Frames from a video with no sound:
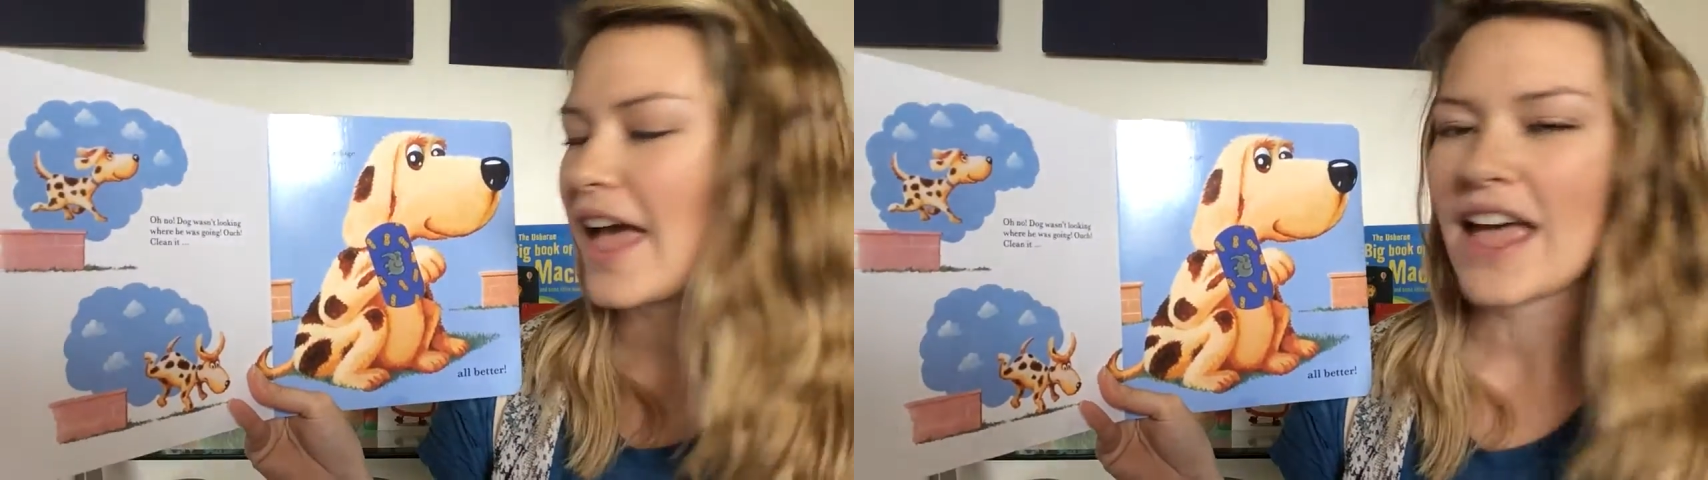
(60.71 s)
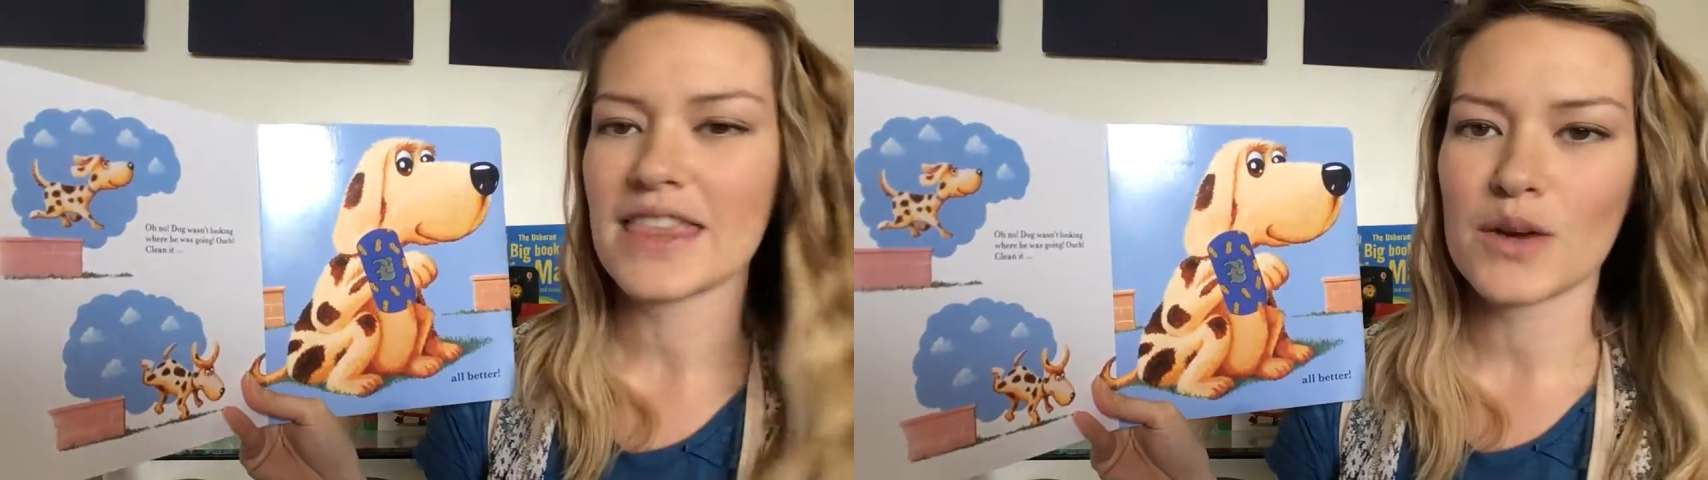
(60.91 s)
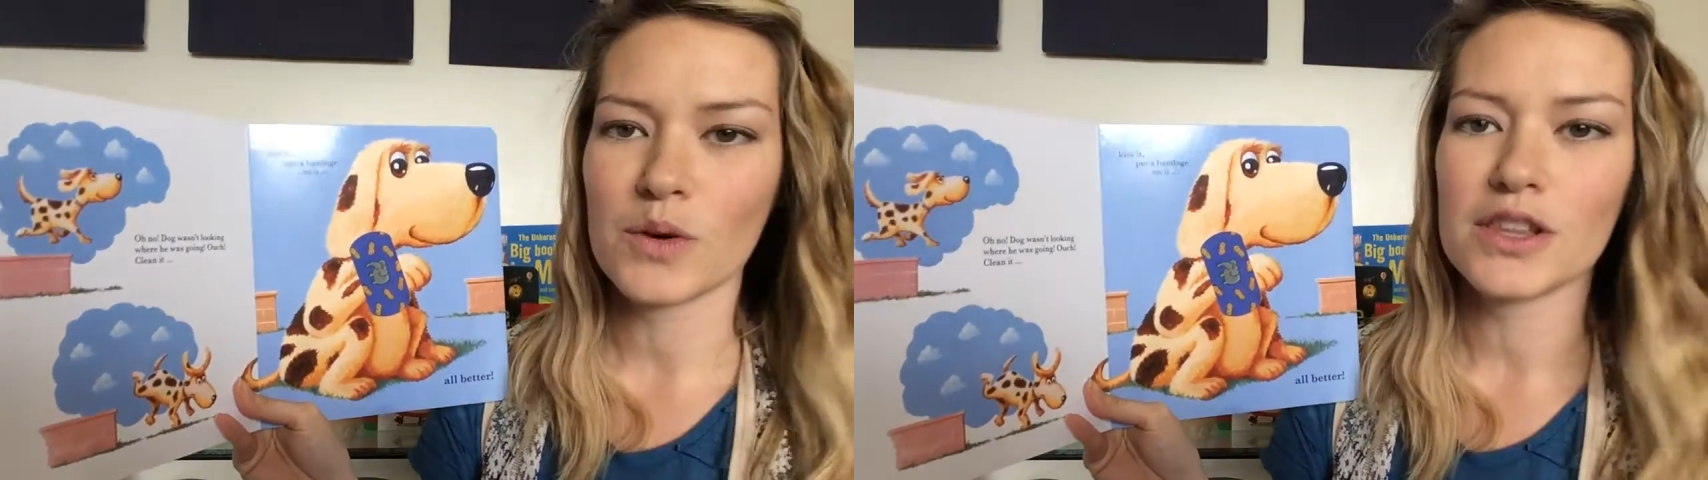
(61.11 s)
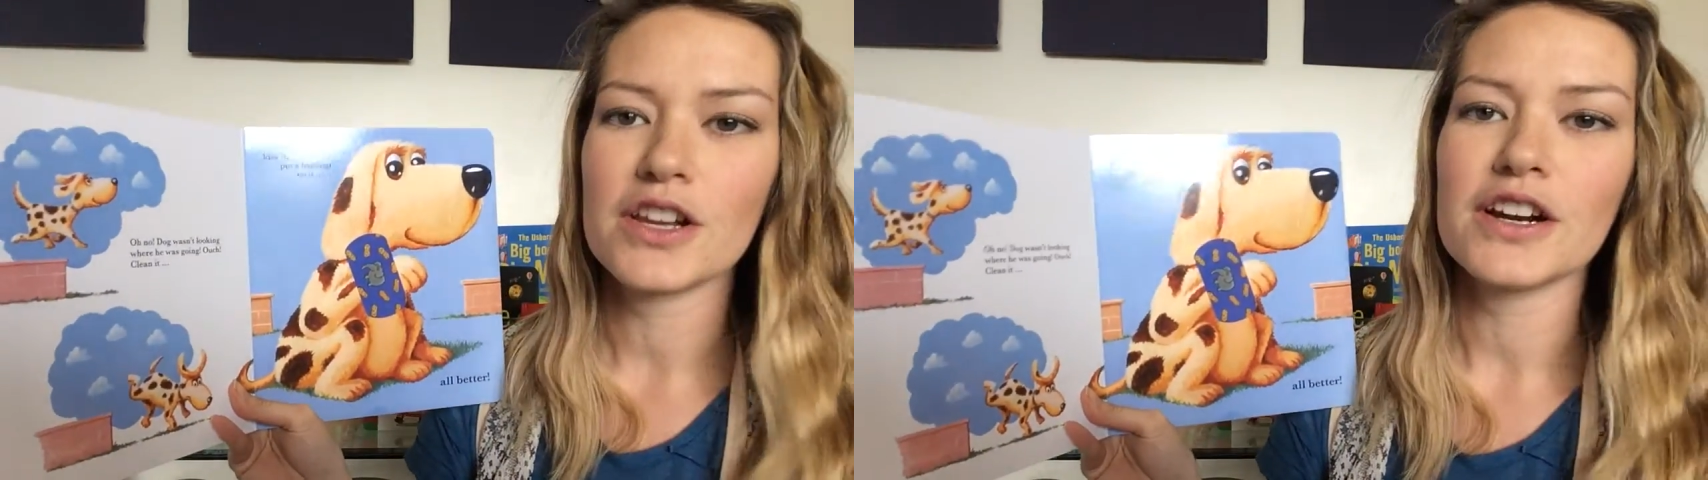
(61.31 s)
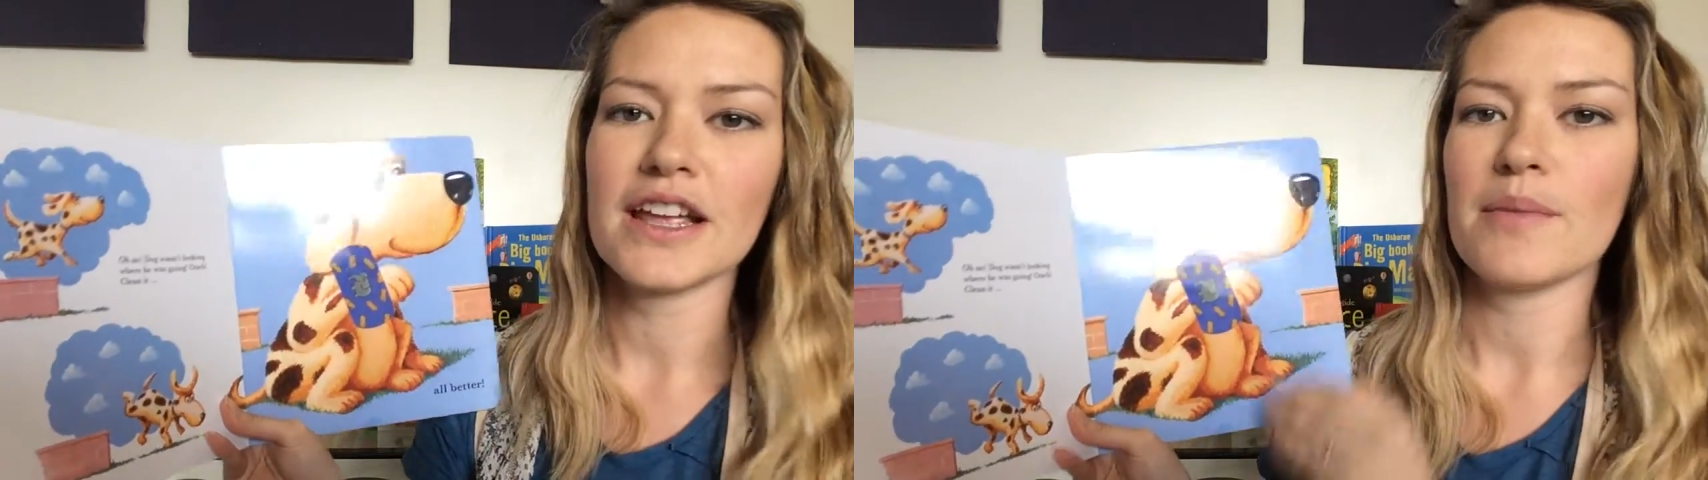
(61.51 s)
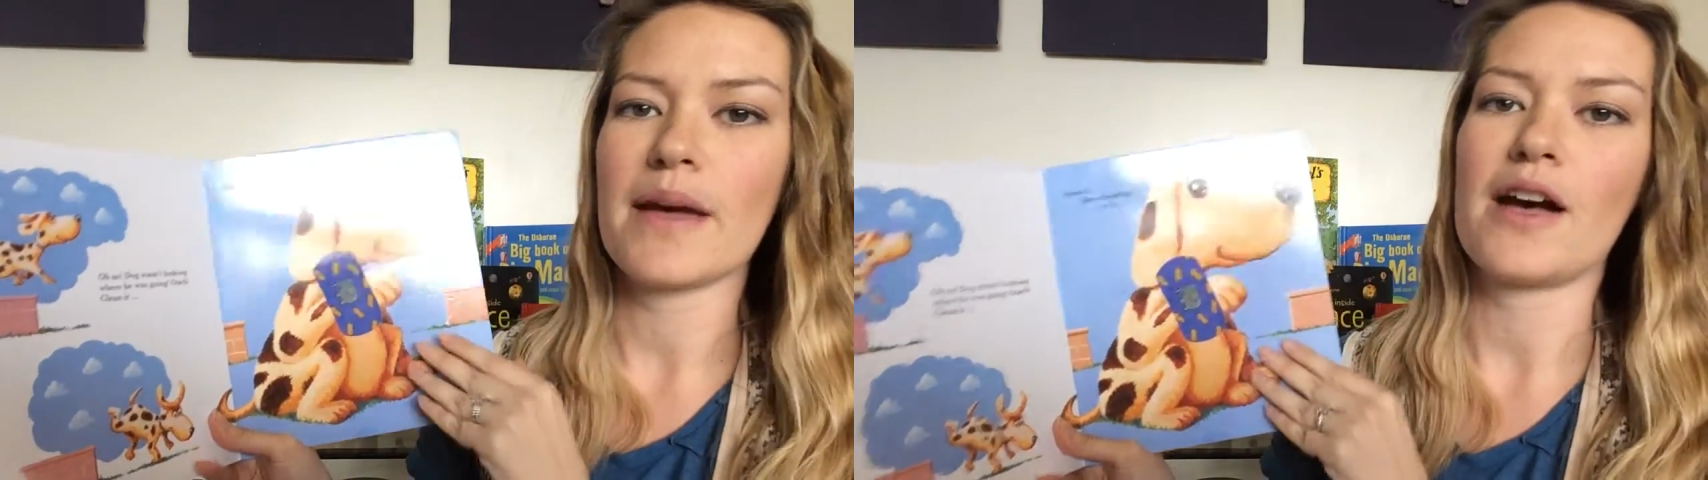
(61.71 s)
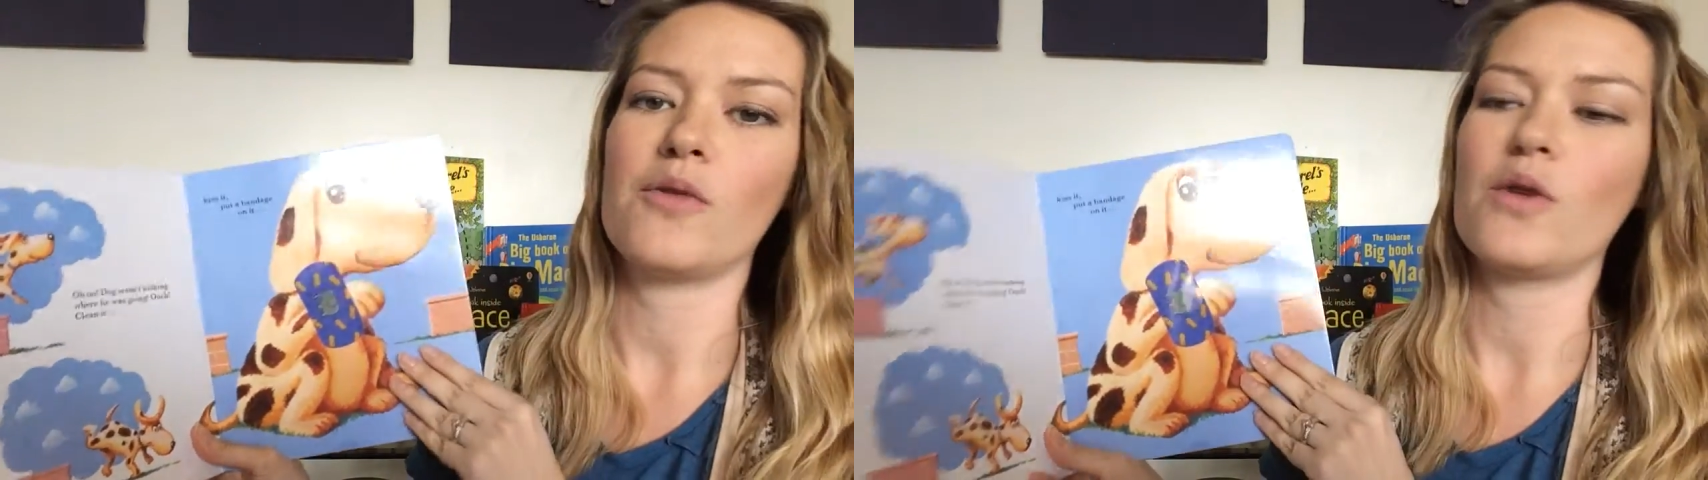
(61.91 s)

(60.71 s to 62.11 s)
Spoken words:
And then we're learning about